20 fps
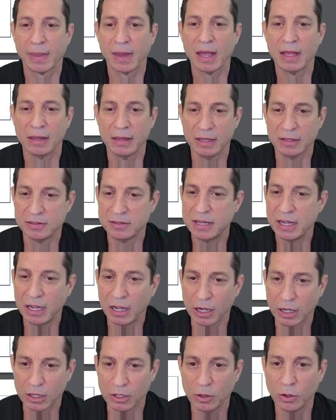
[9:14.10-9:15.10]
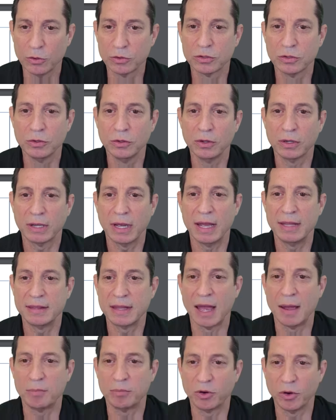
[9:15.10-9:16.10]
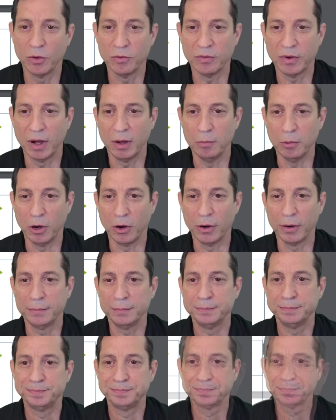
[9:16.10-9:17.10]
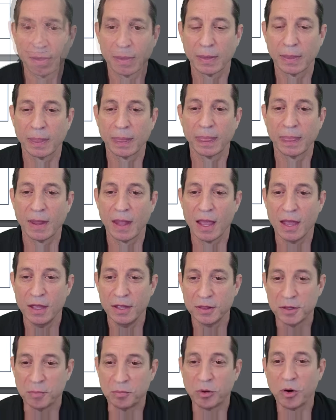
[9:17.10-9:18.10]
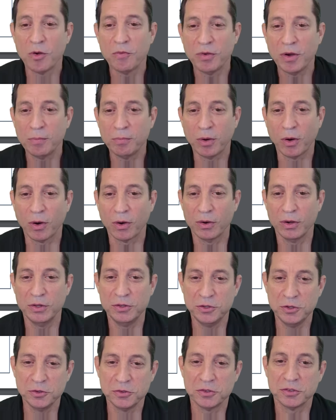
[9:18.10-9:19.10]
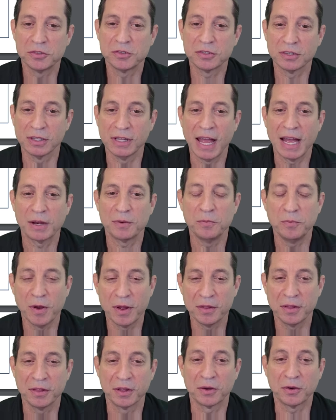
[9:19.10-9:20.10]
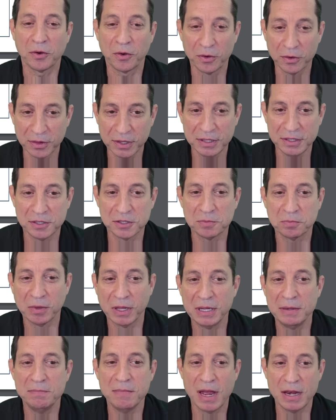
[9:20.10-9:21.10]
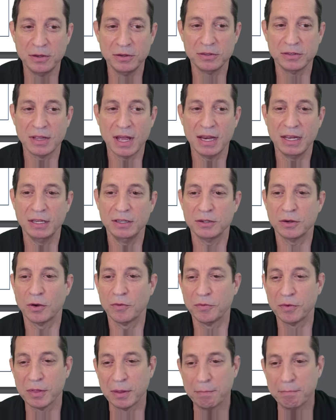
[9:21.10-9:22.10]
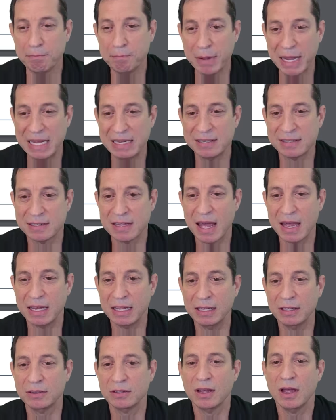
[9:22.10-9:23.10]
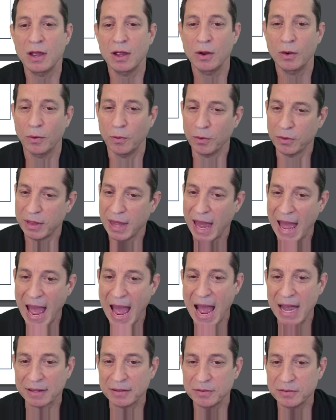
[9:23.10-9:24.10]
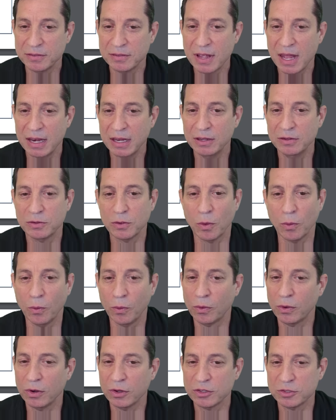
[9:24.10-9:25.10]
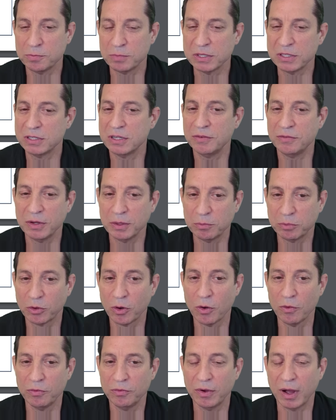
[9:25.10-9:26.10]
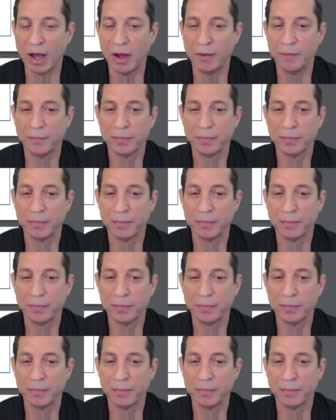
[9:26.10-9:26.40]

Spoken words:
Let's take a closer look at that profile bar. The profile bar is used to select whether the currently displayed menu settings are for the base settings or the active settings or a specific profile.